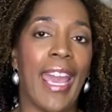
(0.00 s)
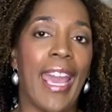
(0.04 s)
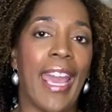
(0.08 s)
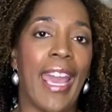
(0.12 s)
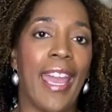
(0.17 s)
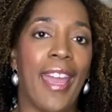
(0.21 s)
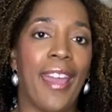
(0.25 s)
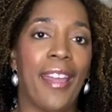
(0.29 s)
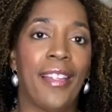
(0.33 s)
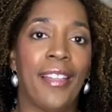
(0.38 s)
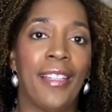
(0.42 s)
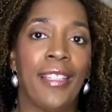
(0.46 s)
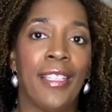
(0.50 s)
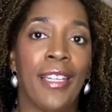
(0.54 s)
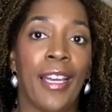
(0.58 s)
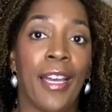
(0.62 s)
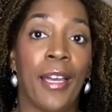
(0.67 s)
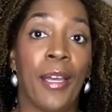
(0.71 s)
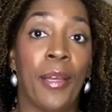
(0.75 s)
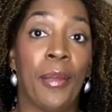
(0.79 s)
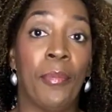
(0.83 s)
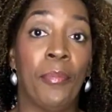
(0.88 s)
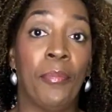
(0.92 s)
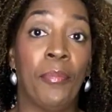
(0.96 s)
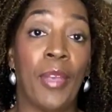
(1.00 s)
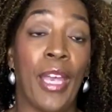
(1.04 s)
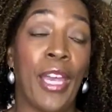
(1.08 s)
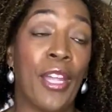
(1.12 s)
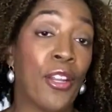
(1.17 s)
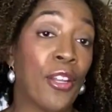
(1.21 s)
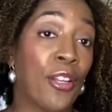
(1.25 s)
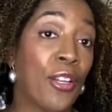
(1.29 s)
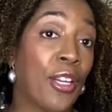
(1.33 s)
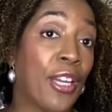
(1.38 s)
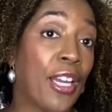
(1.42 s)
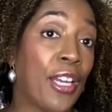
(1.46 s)
and, um,
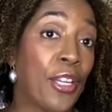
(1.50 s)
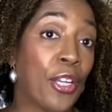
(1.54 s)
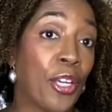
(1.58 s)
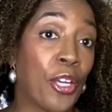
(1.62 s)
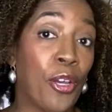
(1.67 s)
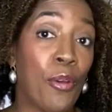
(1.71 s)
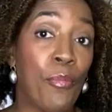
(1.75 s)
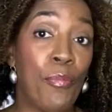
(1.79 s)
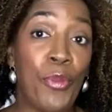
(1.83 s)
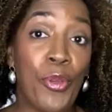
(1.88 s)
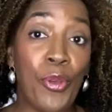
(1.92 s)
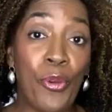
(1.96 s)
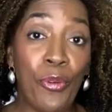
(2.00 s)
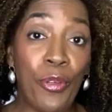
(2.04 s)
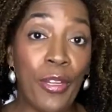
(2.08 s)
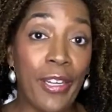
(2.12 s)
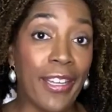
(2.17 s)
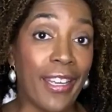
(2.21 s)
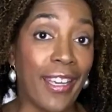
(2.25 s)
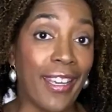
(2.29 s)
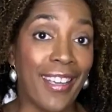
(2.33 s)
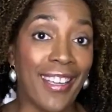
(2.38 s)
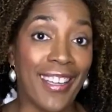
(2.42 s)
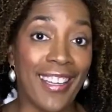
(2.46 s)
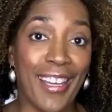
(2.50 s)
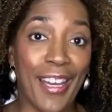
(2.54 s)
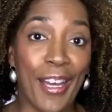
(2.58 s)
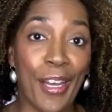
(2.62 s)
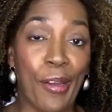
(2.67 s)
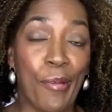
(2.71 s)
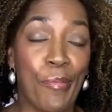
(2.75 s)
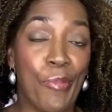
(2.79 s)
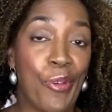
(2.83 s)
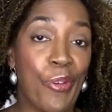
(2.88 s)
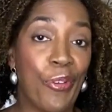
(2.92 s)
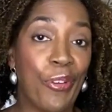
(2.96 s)
and, a, and a community,
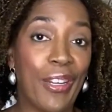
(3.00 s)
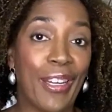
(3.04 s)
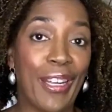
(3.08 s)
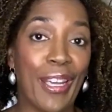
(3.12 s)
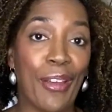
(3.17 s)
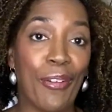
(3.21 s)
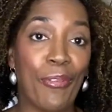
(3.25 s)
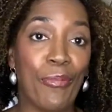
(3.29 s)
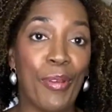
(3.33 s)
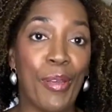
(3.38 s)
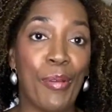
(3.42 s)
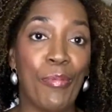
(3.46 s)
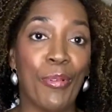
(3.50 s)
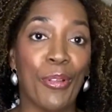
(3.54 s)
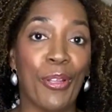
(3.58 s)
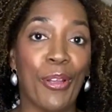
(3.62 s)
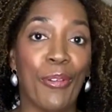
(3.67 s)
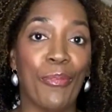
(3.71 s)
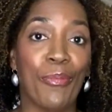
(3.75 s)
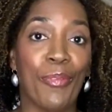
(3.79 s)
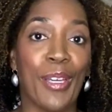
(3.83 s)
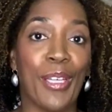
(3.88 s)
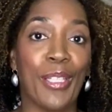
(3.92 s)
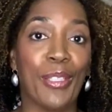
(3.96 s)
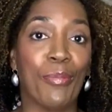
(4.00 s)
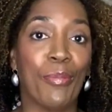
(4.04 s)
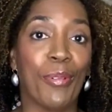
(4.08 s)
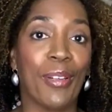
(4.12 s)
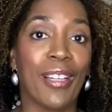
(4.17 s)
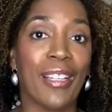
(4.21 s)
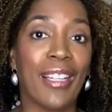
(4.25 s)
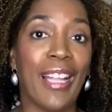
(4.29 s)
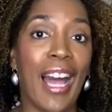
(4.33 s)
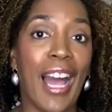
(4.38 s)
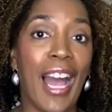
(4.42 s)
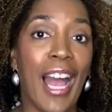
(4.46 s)
a community of people on
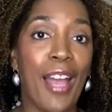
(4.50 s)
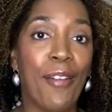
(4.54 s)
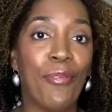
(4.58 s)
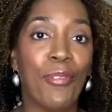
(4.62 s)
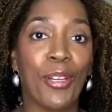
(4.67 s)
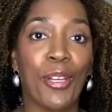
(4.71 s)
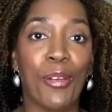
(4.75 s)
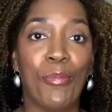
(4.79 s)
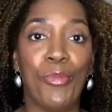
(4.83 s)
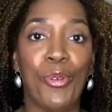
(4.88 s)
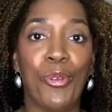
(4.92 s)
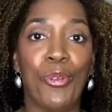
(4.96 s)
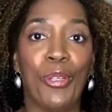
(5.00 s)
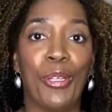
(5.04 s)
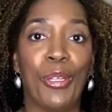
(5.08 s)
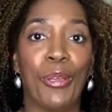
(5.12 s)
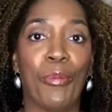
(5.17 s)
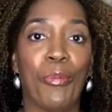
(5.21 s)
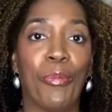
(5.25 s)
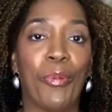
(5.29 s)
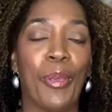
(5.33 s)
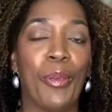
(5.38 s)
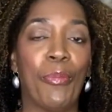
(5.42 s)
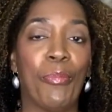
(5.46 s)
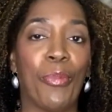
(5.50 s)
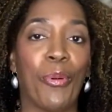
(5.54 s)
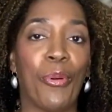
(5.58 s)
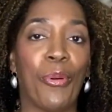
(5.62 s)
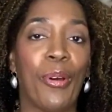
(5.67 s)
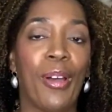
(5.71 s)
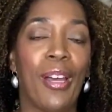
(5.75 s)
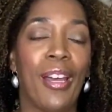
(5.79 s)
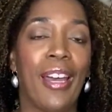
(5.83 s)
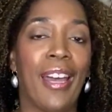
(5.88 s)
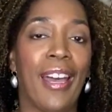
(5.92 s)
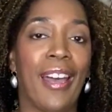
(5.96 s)
Facebook Live, a community of
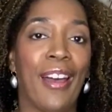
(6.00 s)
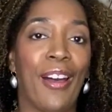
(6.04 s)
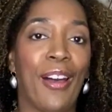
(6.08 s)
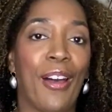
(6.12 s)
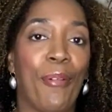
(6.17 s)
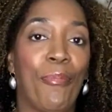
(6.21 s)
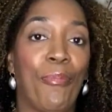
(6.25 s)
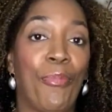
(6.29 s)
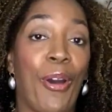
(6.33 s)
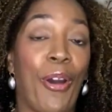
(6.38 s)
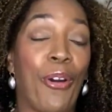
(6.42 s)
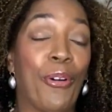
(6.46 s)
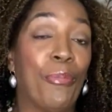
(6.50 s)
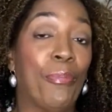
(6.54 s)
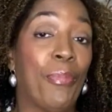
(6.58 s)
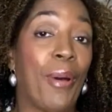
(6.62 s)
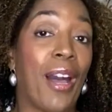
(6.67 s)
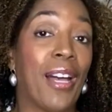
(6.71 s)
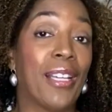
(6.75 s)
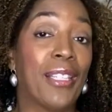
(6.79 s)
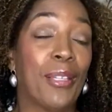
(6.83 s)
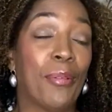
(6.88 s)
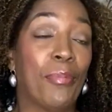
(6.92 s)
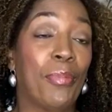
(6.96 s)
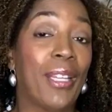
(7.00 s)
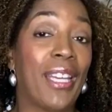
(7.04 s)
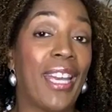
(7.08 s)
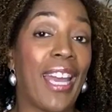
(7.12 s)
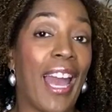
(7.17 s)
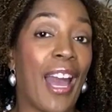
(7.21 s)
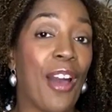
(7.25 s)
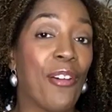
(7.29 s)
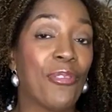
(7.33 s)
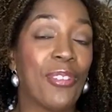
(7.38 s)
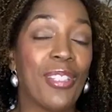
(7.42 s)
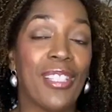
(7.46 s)
people po-
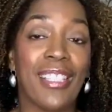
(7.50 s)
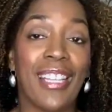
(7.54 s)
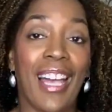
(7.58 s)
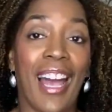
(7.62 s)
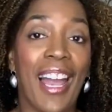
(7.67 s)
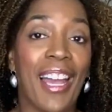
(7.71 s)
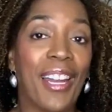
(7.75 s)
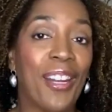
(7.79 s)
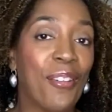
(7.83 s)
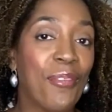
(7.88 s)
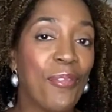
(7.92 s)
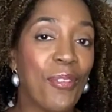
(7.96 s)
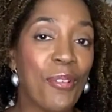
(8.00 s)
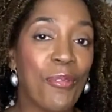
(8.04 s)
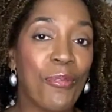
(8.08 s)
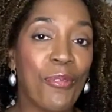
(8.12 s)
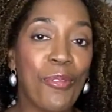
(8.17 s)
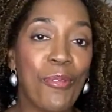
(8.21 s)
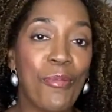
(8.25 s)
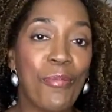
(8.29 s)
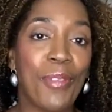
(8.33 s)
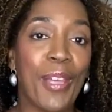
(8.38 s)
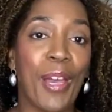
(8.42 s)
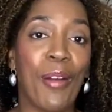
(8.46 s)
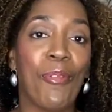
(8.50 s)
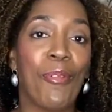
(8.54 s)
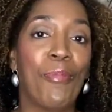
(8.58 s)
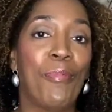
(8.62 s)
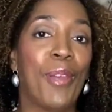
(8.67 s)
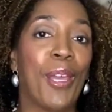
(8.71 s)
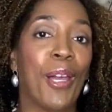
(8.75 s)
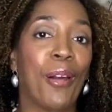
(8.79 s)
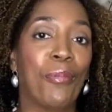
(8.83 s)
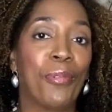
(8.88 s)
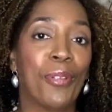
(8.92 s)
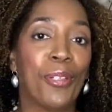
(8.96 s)
possibly outside of the group that will
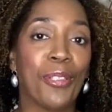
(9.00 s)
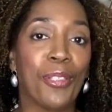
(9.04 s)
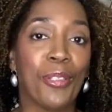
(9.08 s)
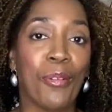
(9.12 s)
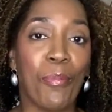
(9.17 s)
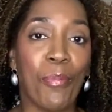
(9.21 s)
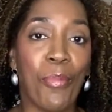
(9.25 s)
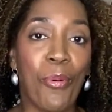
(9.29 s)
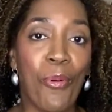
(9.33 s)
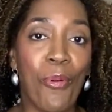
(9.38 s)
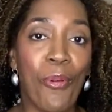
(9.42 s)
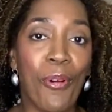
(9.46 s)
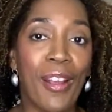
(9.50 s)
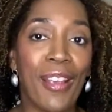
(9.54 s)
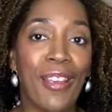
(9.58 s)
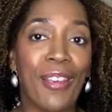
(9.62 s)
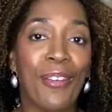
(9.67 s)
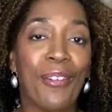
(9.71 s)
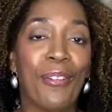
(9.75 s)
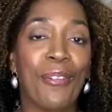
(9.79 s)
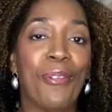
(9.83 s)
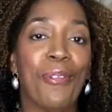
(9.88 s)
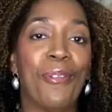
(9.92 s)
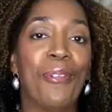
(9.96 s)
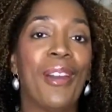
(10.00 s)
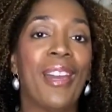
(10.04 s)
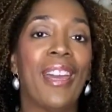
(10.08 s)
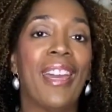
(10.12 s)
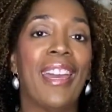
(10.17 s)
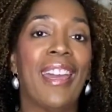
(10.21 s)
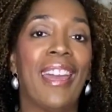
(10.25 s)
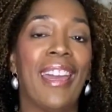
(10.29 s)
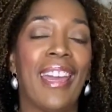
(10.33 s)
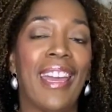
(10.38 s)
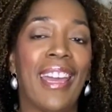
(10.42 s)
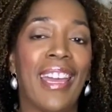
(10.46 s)
be able to support you
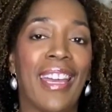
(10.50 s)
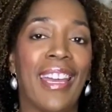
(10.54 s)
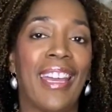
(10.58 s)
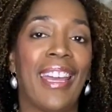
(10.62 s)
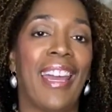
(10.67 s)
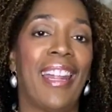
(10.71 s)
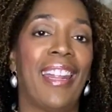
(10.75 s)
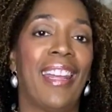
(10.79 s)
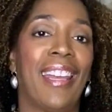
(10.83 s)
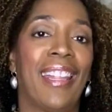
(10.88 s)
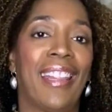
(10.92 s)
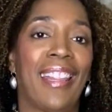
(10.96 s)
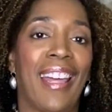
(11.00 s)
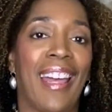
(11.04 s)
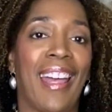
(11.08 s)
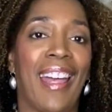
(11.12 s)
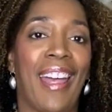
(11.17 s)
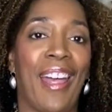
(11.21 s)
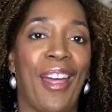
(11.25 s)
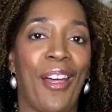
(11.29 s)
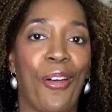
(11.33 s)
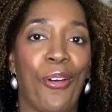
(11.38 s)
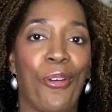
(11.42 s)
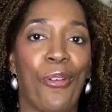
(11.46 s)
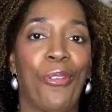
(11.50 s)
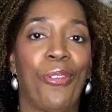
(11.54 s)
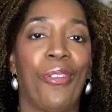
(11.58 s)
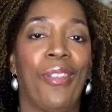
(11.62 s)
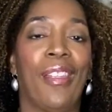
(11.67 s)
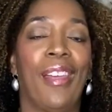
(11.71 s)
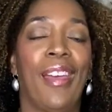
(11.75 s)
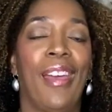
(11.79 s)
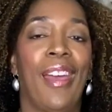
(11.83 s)
in getting the health